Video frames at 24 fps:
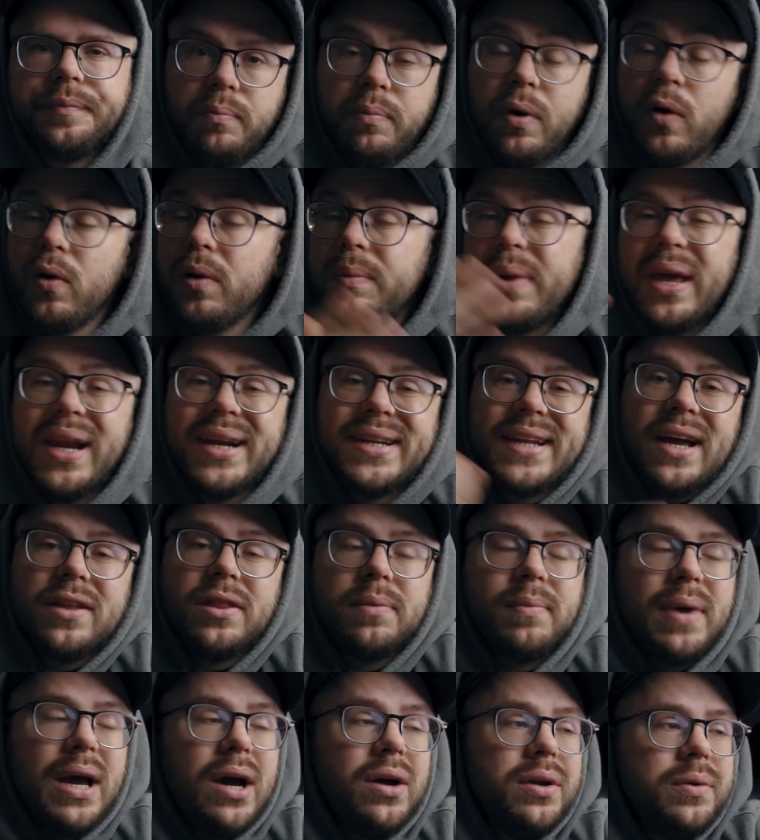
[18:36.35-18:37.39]
But we made it down the
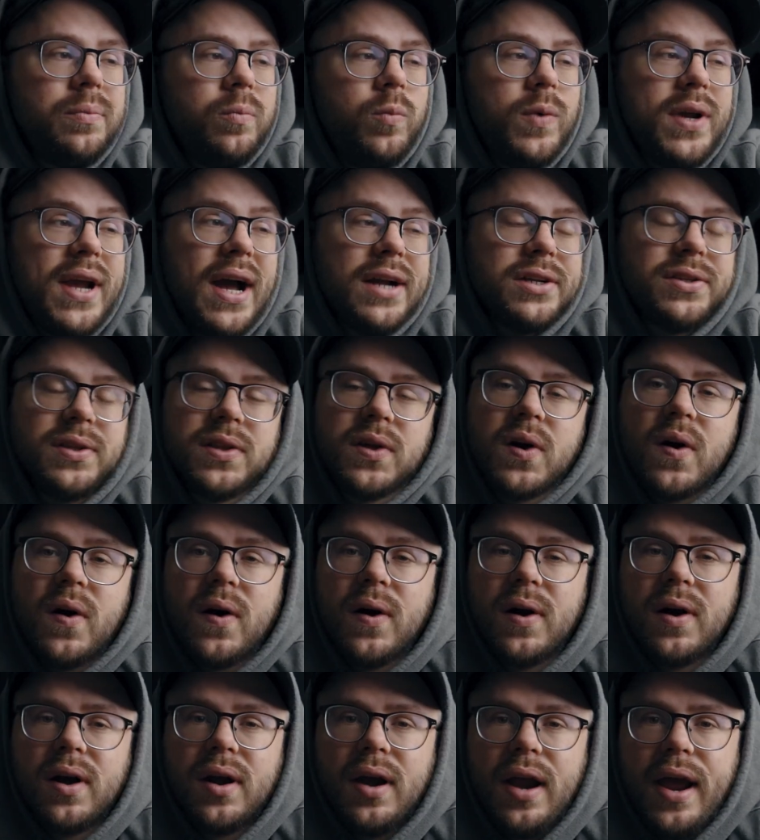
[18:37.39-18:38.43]
mountain, we got to the
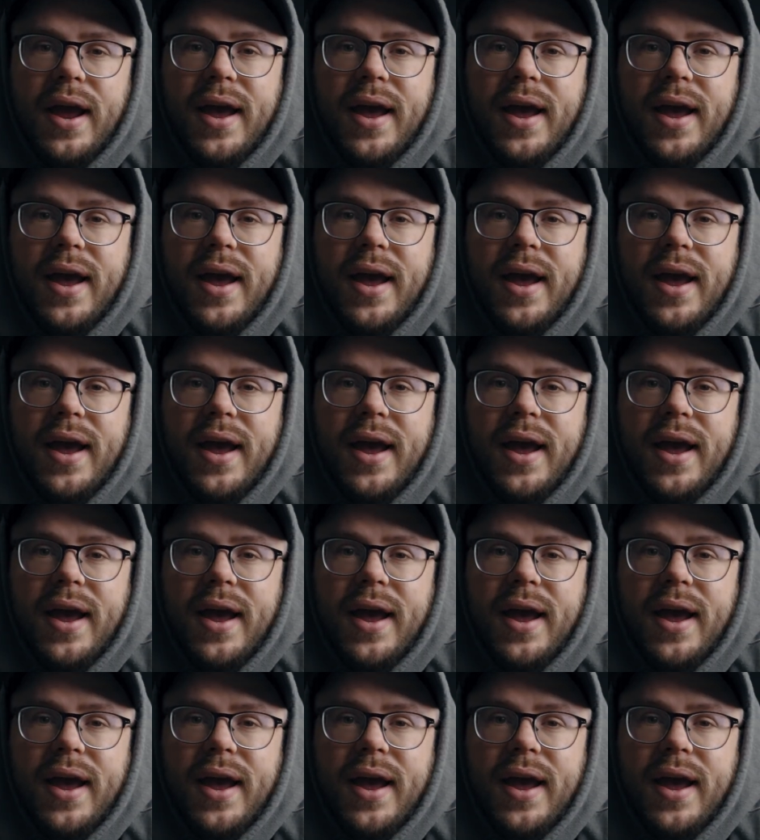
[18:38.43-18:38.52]
car,